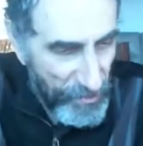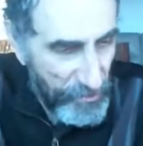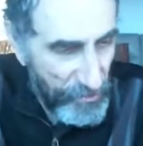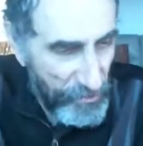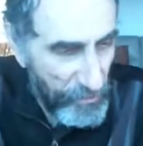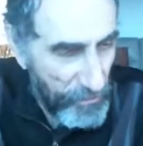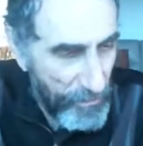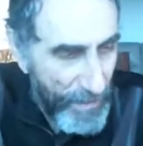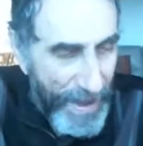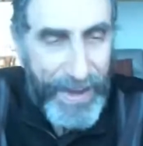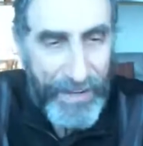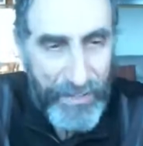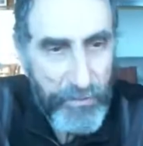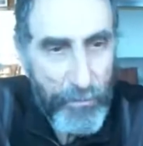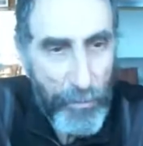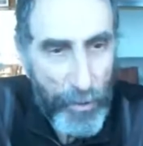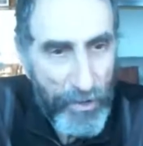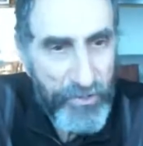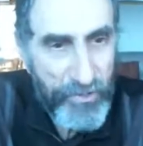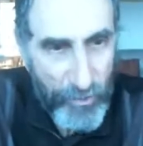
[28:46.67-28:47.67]
because
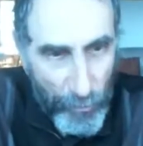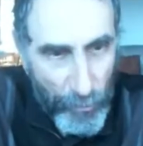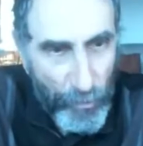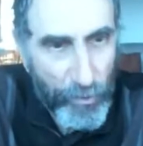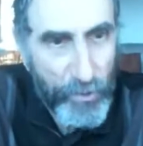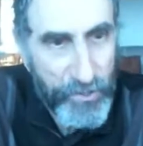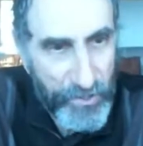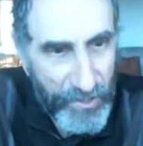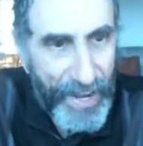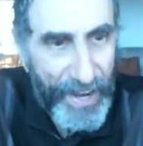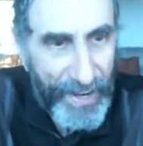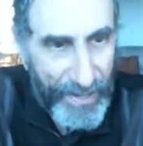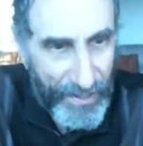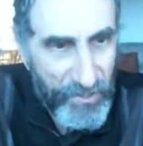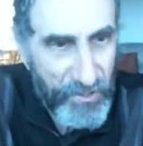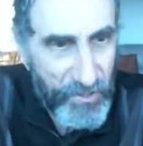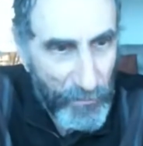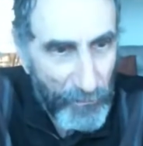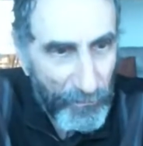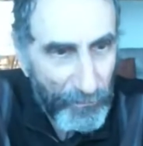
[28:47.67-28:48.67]
you maximize the
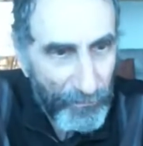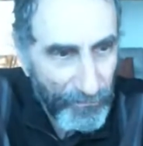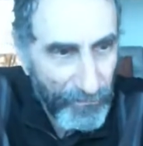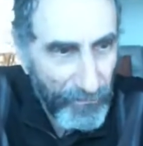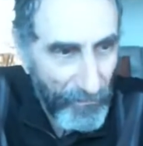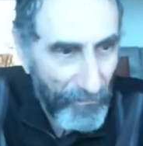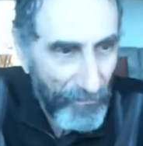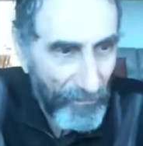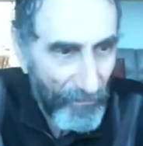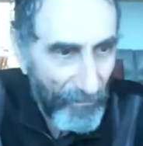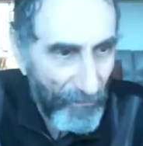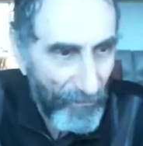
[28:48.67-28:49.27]
worst case.